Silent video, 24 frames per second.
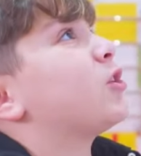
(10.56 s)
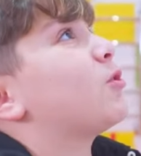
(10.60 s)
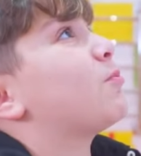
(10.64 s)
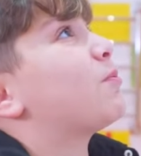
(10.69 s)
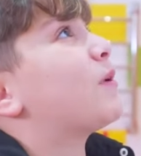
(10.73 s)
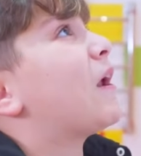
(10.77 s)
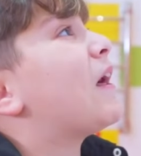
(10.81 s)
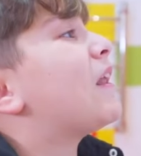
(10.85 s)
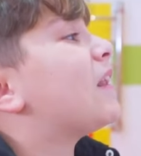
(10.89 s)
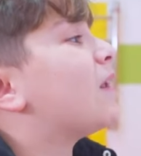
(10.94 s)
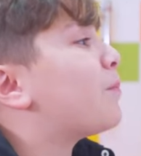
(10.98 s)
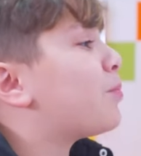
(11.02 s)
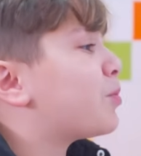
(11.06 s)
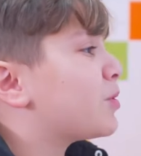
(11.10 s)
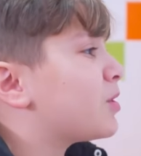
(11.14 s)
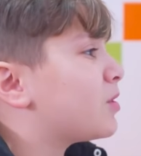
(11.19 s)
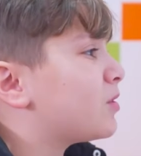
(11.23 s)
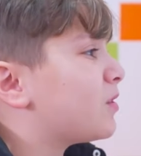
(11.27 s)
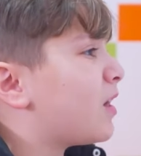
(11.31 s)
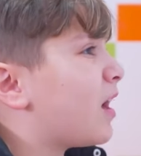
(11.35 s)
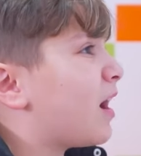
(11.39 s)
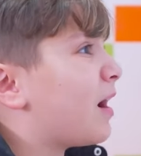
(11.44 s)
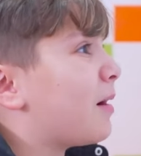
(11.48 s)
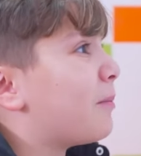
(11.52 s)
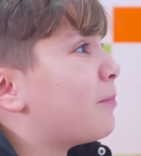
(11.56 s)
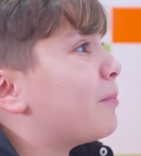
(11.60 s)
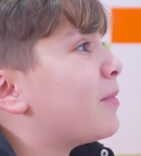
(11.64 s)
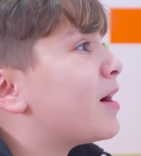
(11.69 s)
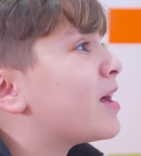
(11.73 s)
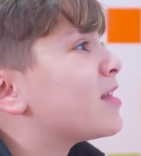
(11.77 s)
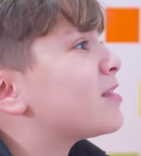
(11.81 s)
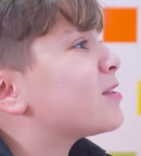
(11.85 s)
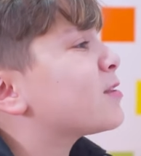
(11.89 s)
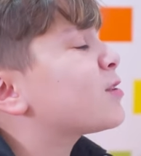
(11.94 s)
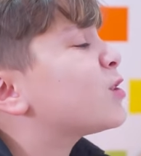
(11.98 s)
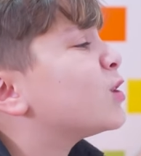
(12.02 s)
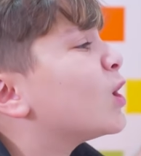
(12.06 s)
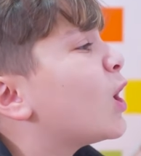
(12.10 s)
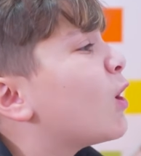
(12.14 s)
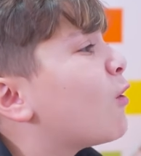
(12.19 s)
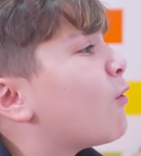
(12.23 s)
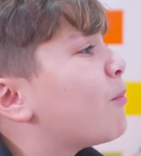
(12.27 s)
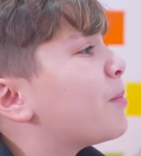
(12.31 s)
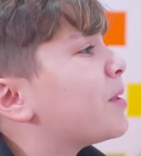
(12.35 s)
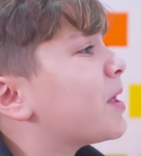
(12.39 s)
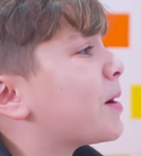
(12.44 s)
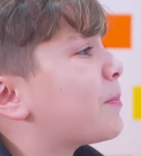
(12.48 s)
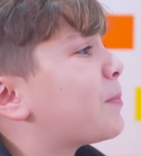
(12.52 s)
You got it all wrong. Mandy
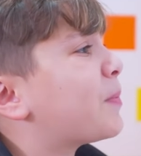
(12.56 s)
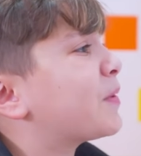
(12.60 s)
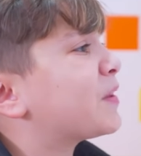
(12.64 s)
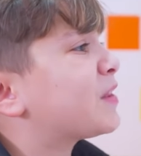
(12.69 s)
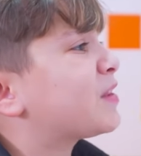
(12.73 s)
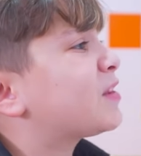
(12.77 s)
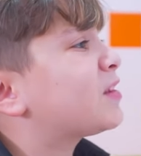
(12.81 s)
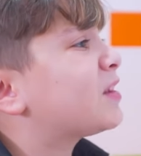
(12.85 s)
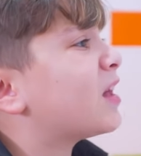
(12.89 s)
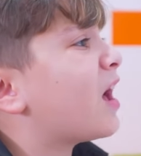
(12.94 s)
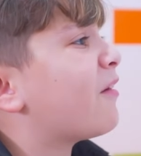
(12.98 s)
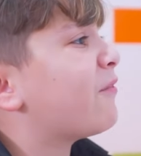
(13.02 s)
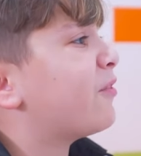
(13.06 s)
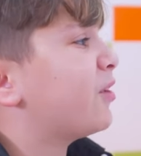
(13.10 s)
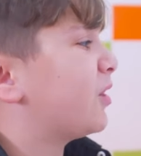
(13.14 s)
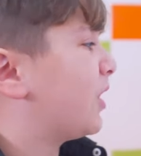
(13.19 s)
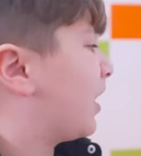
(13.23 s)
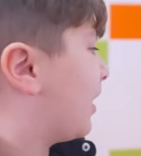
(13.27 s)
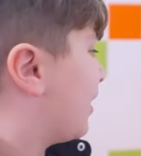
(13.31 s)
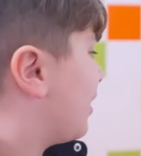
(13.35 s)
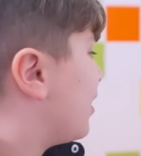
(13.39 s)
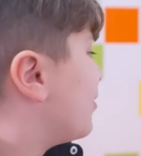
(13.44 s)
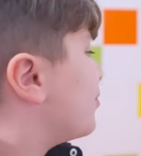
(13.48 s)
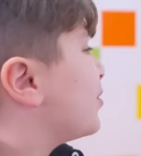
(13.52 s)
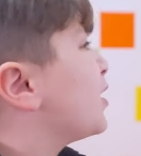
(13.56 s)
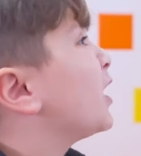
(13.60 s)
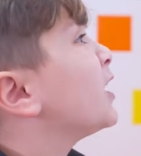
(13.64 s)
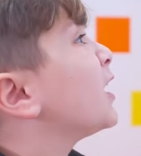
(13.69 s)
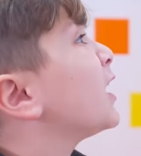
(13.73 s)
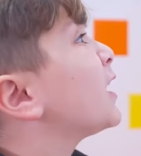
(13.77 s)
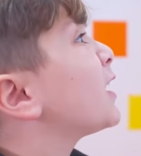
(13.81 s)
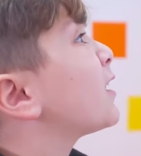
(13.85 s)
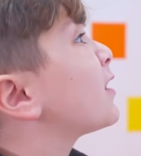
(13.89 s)
set me up again. I need